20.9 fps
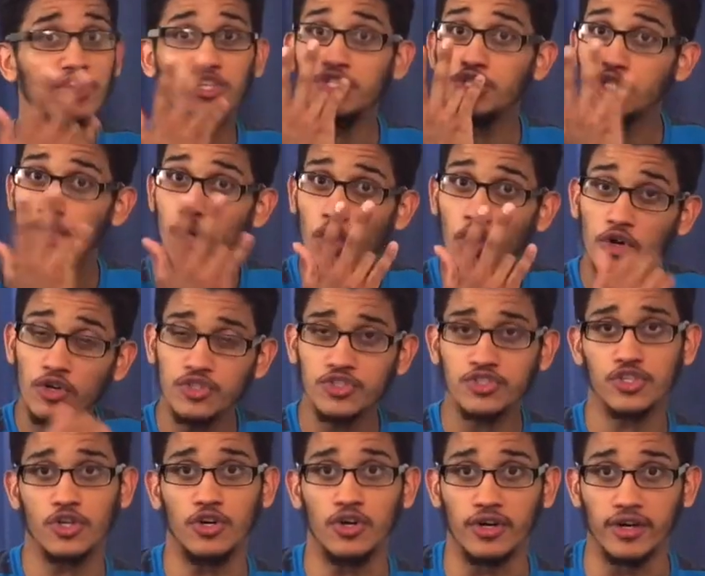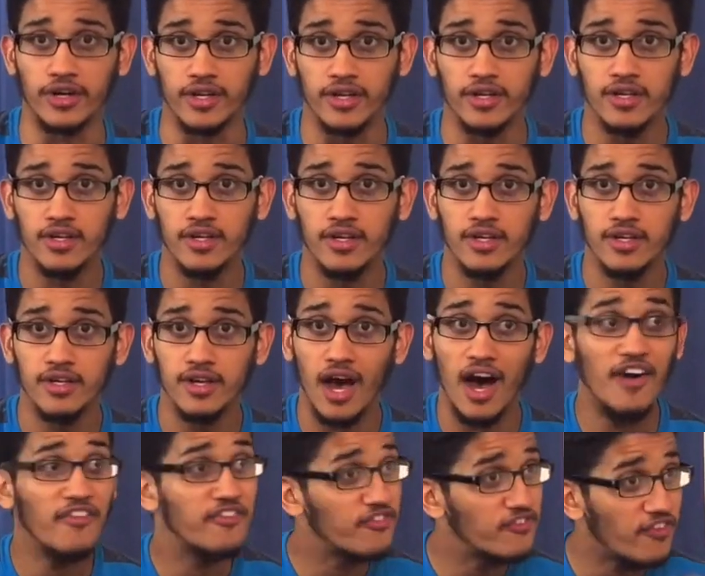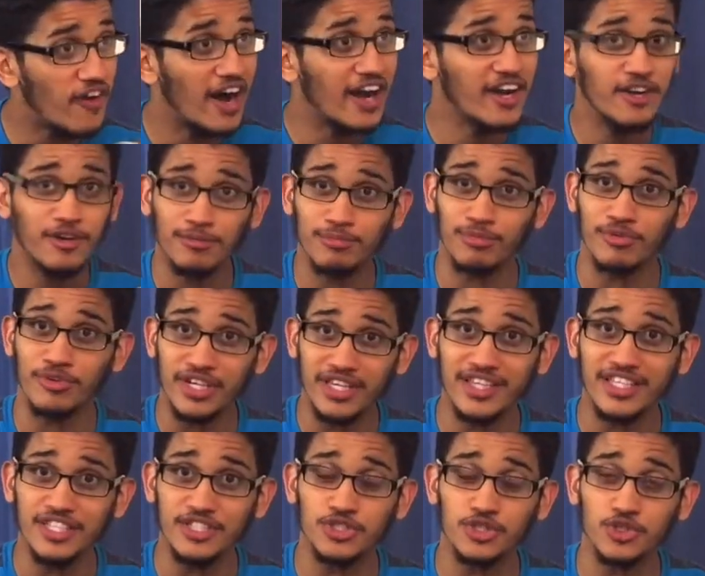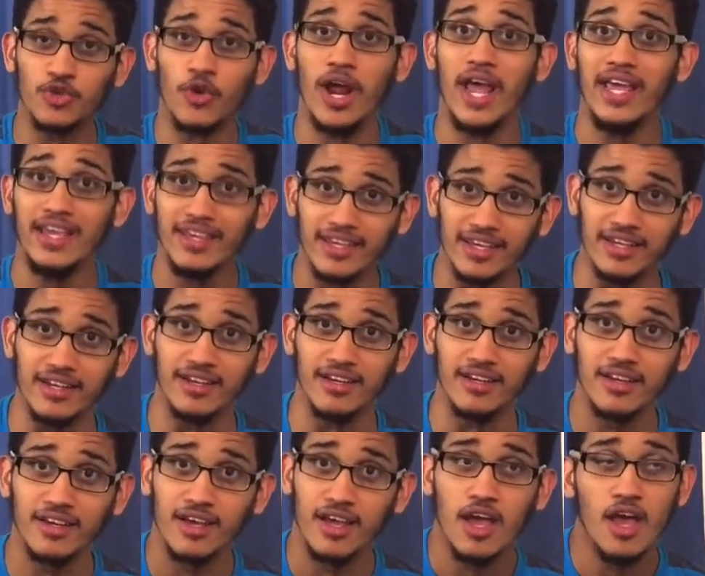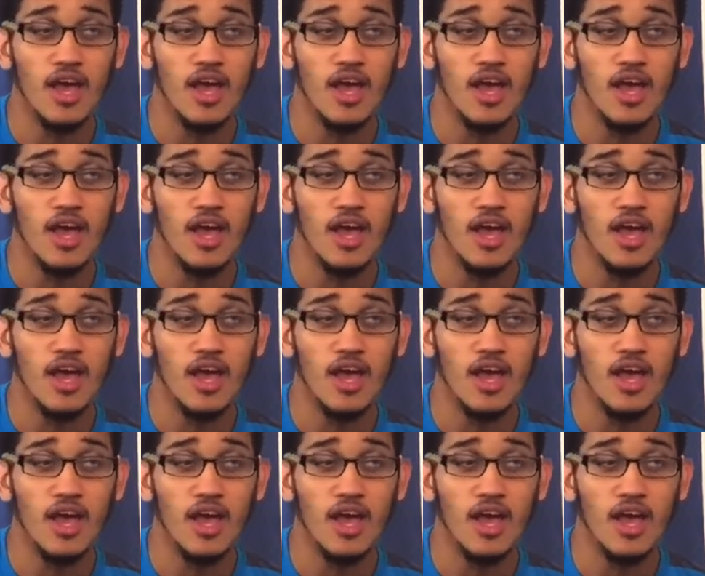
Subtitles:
than Charizard. A fire-breathing dragon.